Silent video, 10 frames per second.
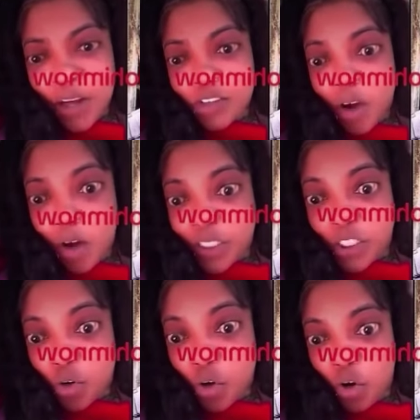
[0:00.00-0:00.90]
What's wrong
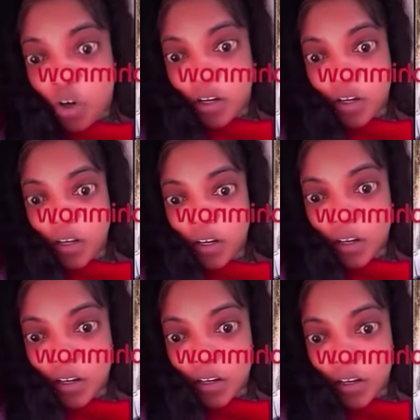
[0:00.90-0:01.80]
with you?
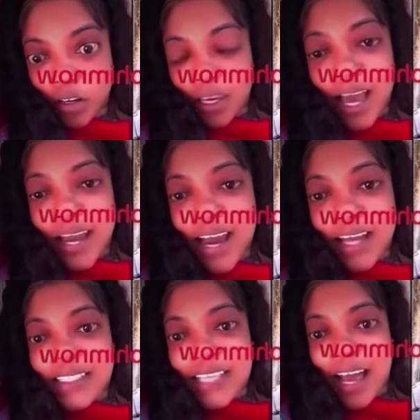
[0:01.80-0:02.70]
King of
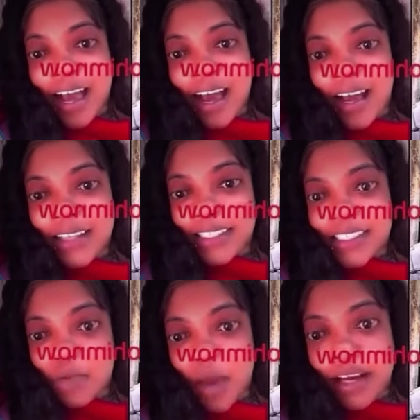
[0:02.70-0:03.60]
dancehall
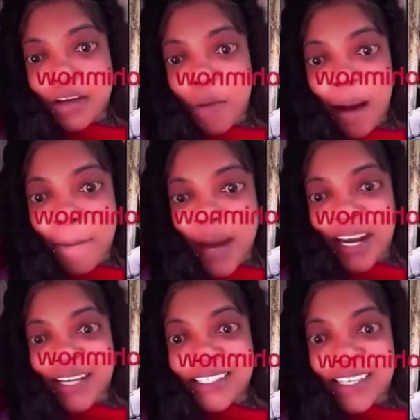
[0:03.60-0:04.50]
artist, we have one
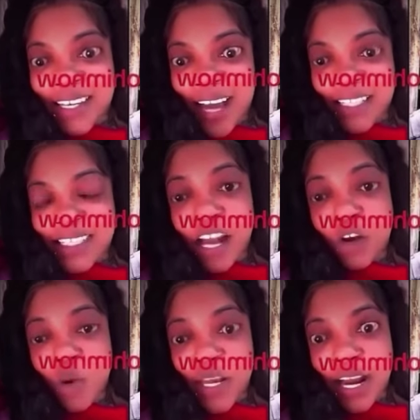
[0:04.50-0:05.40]
man and sing
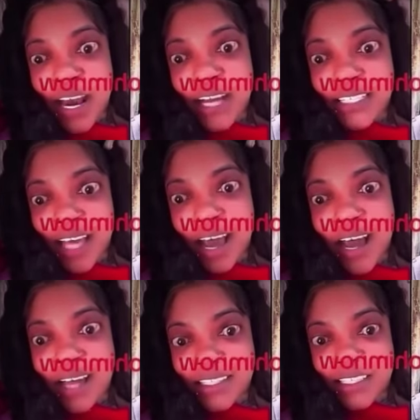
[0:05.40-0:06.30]
dancehall. Queen of
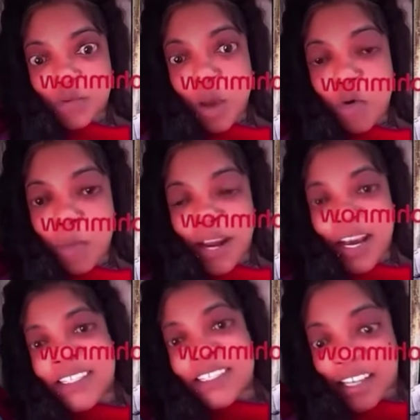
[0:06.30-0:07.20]
dancehall artist, we have one
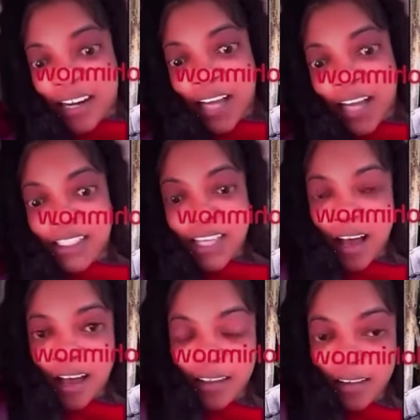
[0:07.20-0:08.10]
and sing
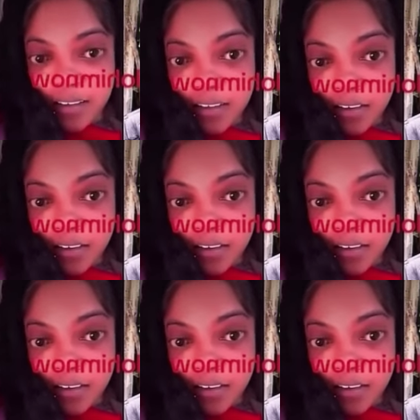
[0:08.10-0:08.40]
dancehall.